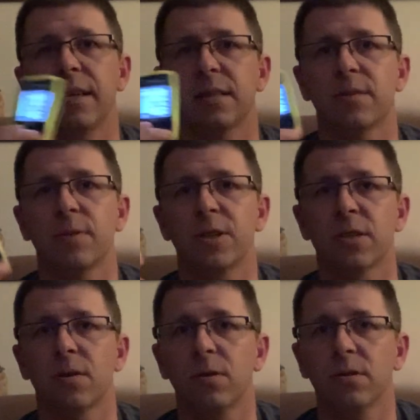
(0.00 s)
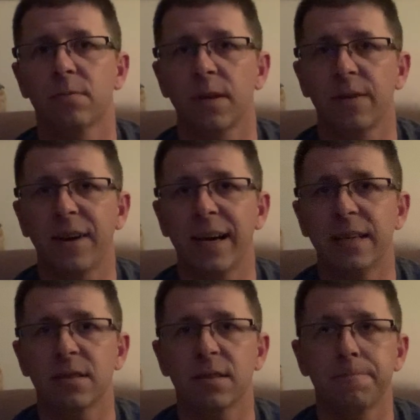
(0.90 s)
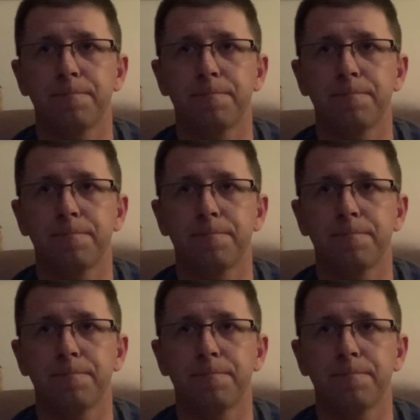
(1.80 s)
it switches holes really fast.